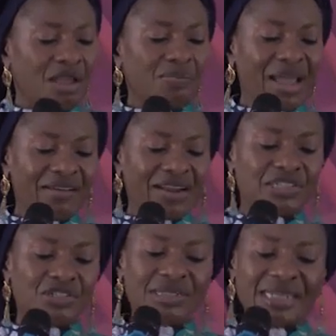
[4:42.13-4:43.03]

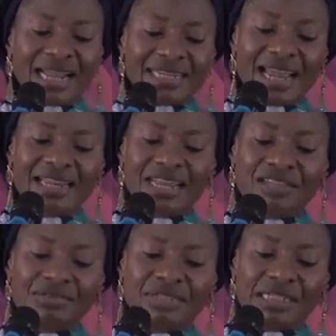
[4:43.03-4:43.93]
Parents should start early
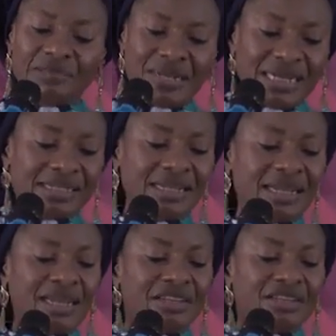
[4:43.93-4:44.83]
to dismiss
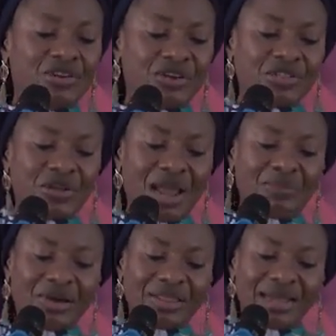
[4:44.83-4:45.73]
the notion
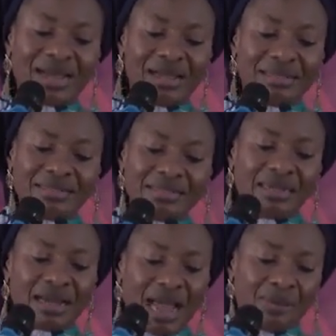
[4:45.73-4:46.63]
among the girls,
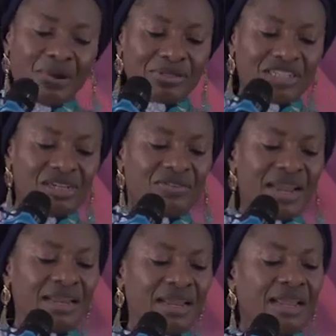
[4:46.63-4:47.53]
among
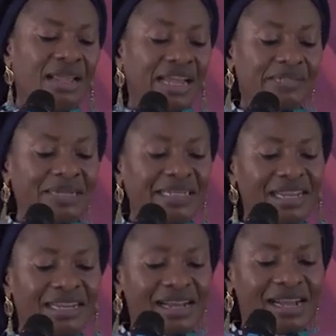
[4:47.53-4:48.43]
children,
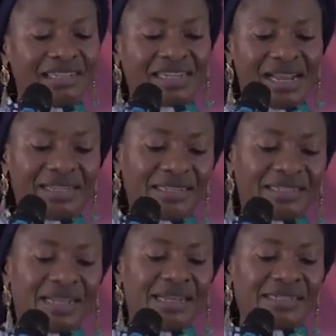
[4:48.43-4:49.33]
especially the girl child, that
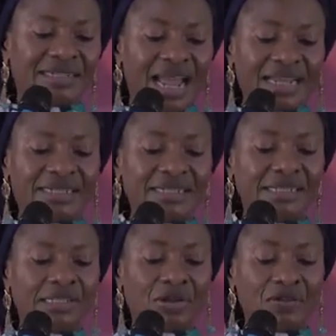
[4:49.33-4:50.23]
science
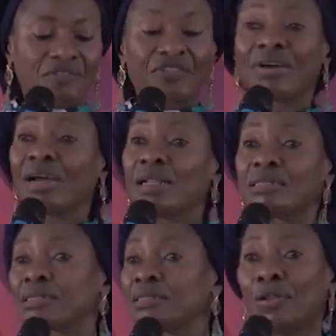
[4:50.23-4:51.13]
is tough for
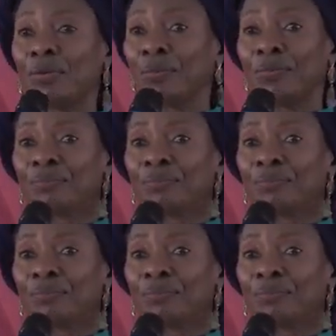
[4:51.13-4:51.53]
girls. No.